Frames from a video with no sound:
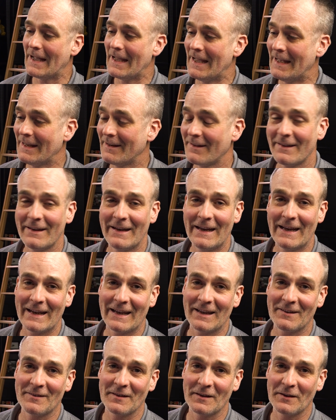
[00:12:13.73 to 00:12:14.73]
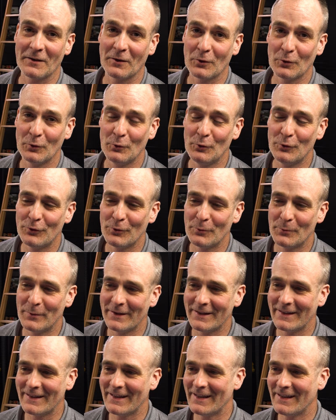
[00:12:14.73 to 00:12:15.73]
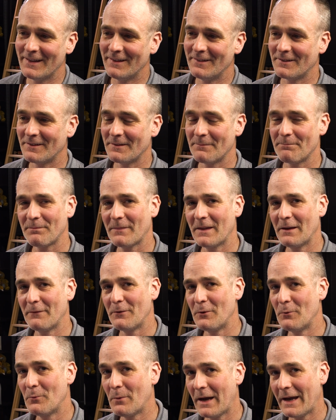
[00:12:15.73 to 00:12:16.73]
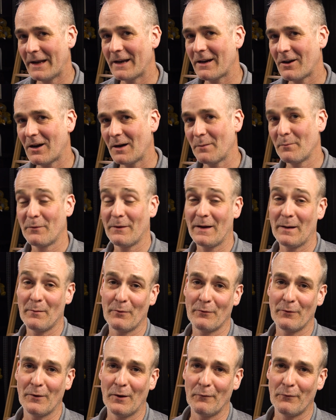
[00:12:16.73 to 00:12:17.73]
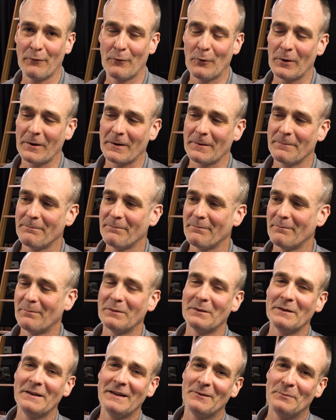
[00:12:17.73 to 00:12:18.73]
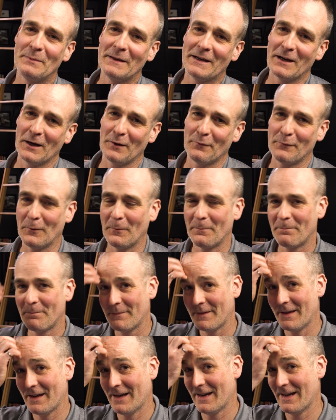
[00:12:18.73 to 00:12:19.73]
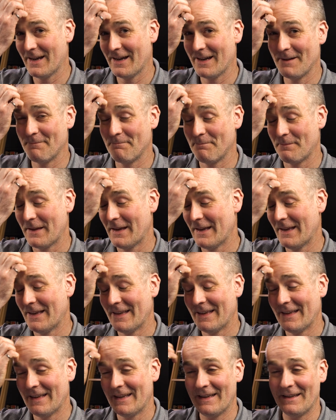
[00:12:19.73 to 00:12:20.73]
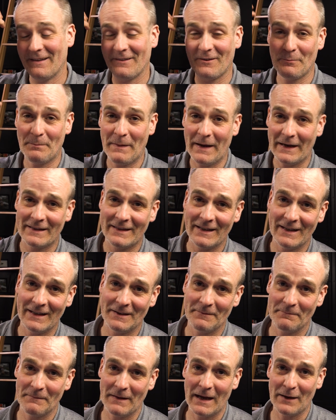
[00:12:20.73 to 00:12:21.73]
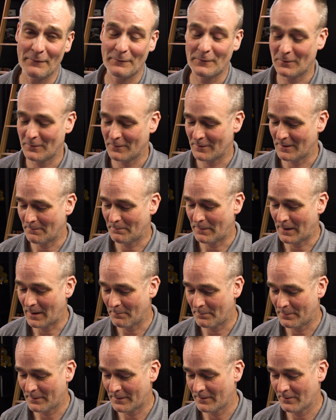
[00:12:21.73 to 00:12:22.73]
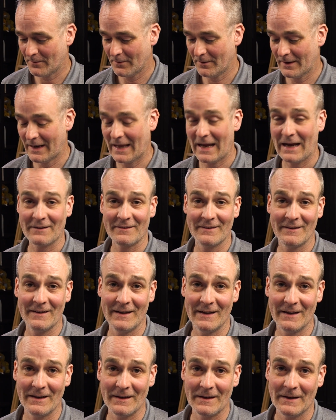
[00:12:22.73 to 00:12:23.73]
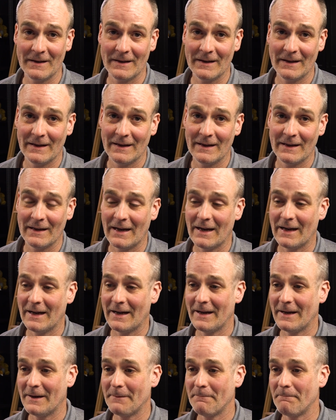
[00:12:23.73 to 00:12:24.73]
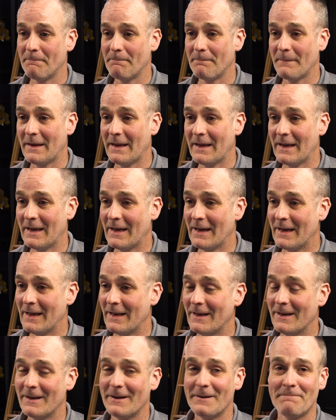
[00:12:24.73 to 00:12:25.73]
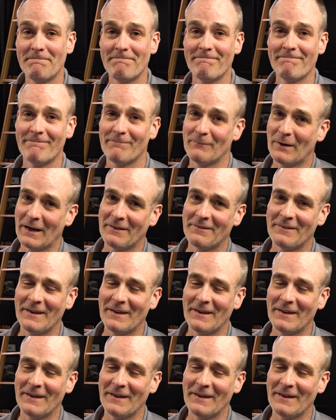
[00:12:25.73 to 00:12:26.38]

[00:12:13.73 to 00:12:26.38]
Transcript: End of the day, I guess the conclusion really is, if you ride a carbon fiber front fork, please be careful. Inspect it after a bump or an accident, and ride